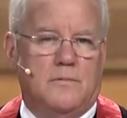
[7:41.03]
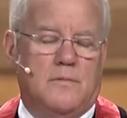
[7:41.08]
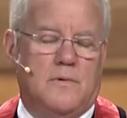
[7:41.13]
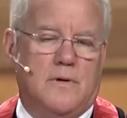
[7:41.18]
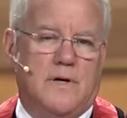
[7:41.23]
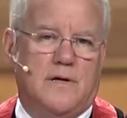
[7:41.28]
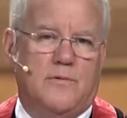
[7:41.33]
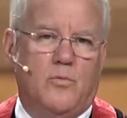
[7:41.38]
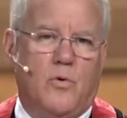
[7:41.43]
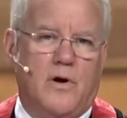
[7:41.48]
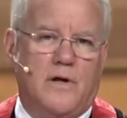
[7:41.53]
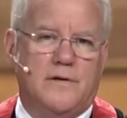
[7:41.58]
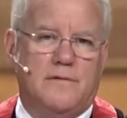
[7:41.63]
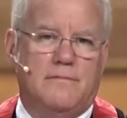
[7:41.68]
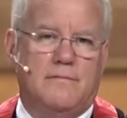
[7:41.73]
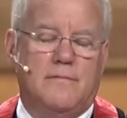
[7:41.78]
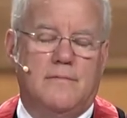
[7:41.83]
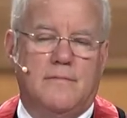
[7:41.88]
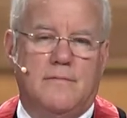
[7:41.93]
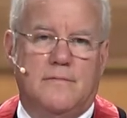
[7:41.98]
had
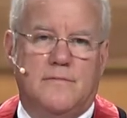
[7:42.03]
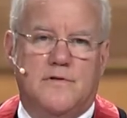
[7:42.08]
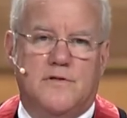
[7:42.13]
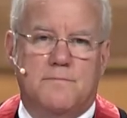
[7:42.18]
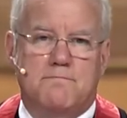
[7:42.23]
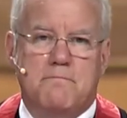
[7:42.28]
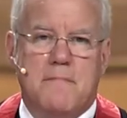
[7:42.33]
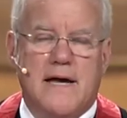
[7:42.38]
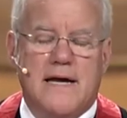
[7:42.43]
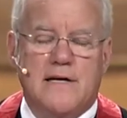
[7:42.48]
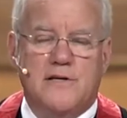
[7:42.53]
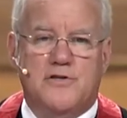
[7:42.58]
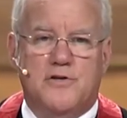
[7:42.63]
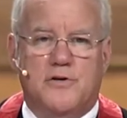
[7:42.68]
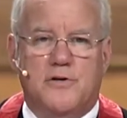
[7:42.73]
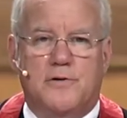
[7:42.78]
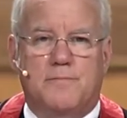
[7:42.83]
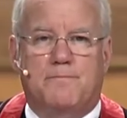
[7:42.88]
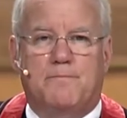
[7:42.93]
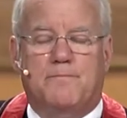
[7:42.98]
won some
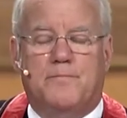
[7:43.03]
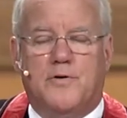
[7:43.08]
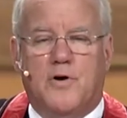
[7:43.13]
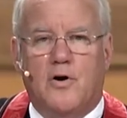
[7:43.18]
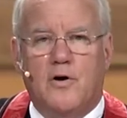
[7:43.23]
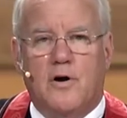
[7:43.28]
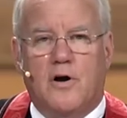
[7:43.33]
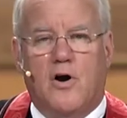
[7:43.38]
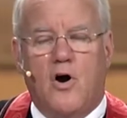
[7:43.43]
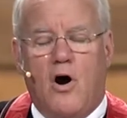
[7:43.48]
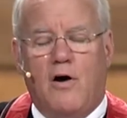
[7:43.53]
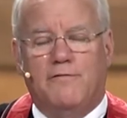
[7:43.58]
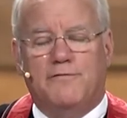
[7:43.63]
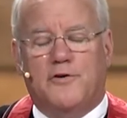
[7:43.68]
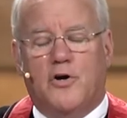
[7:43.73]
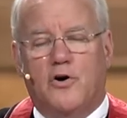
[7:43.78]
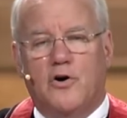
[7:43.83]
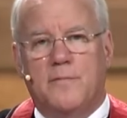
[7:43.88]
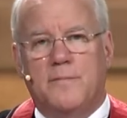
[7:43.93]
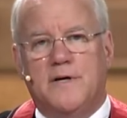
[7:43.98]
major tur- golf
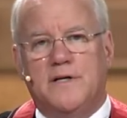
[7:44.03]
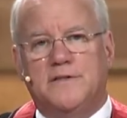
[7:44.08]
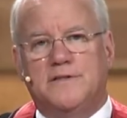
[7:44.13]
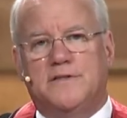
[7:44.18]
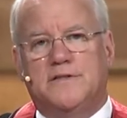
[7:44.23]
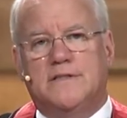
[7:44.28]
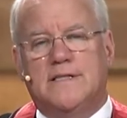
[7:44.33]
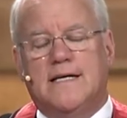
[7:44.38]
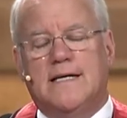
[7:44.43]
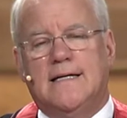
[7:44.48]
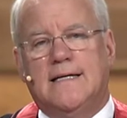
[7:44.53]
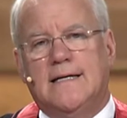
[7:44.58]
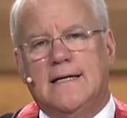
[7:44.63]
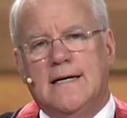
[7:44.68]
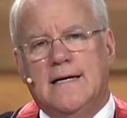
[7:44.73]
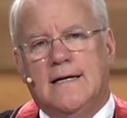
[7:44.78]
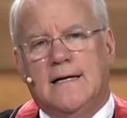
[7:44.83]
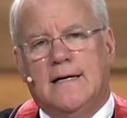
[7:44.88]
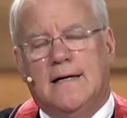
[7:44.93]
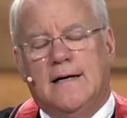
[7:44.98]
tournaments, and
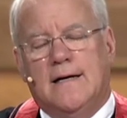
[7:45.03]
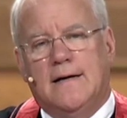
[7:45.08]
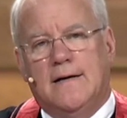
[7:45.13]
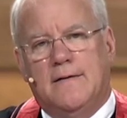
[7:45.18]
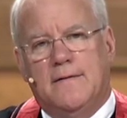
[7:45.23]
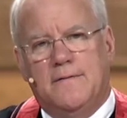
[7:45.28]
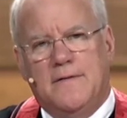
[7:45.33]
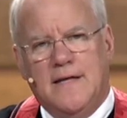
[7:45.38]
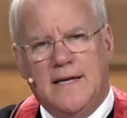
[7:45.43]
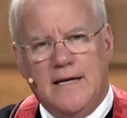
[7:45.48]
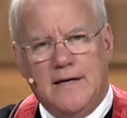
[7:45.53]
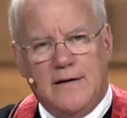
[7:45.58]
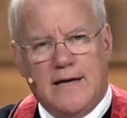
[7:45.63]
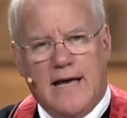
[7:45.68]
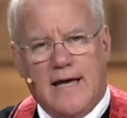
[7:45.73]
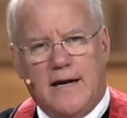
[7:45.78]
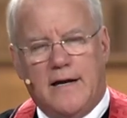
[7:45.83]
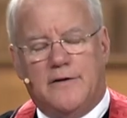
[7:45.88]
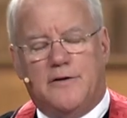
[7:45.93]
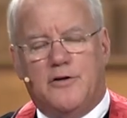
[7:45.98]
then he
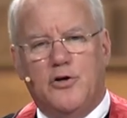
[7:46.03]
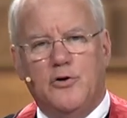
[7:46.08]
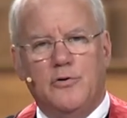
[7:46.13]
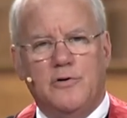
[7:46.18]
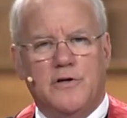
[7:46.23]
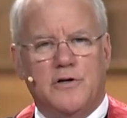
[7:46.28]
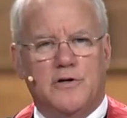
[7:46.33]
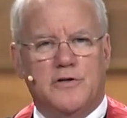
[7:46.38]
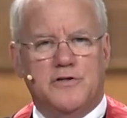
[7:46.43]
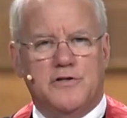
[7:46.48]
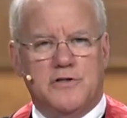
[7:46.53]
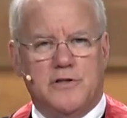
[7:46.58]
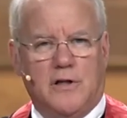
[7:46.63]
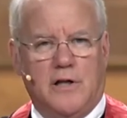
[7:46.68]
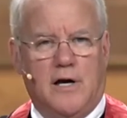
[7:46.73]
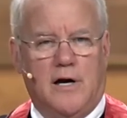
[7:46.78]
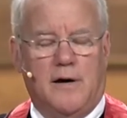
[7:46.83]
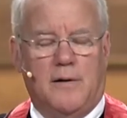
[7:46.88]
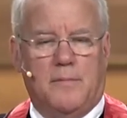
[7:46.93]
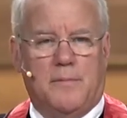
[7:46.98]
had a two year
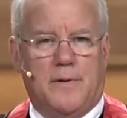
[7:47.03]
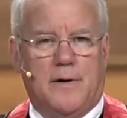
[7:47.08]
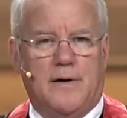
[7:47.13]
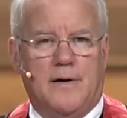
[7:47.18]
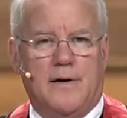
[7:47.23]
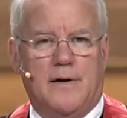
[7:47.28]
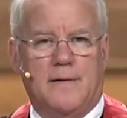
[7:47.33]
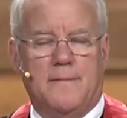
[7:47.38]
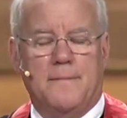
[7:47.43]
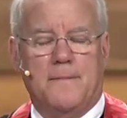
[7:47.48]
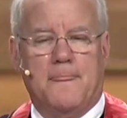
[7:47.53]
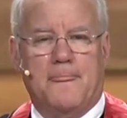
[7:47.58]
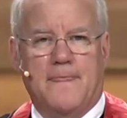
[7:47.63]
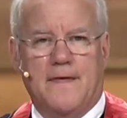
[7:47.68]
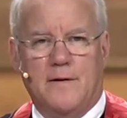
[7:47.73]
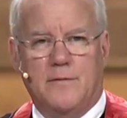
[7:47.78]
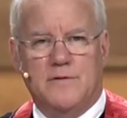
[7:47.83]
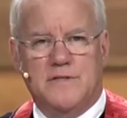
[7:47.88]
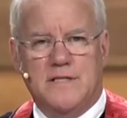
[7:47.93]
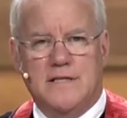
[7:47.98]
slump.
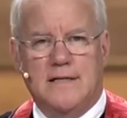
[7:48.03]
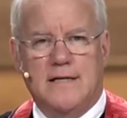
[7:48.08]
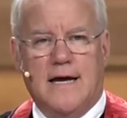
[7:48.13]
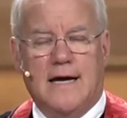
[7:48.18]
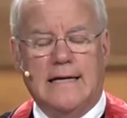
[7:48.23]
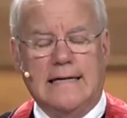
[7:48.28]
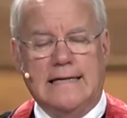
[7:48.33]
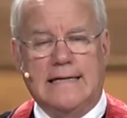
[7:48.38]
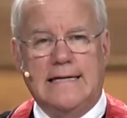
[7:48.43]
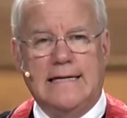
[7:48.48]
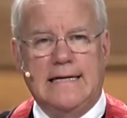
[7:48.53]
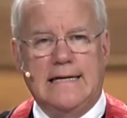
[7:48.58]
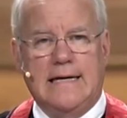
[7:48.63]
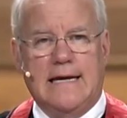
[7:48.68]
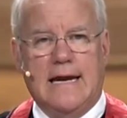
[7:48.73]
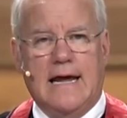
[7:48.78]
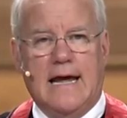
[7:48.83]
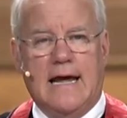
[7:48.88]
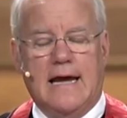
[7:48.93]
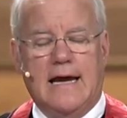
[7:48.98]
It was in
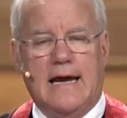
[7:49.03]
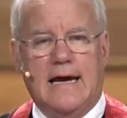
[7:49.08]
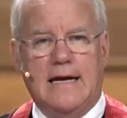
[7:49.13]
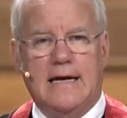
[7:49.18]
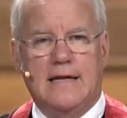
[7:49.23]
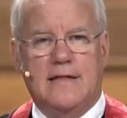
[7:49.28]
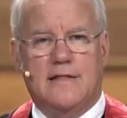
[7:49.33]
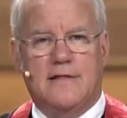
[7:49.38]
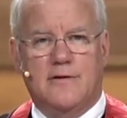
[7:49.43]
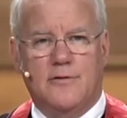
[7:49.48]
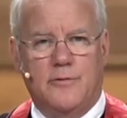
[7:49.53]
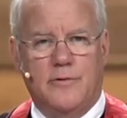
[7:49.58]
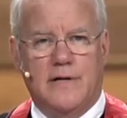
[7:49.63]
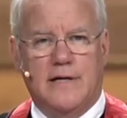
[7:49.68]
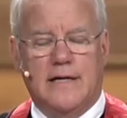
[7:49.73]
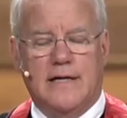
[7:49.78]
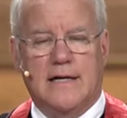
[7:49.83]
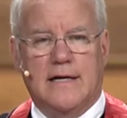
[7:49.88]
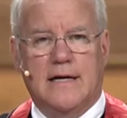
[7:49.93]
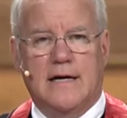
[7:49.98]

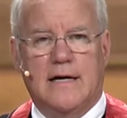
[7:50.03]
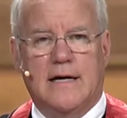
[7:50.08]
1983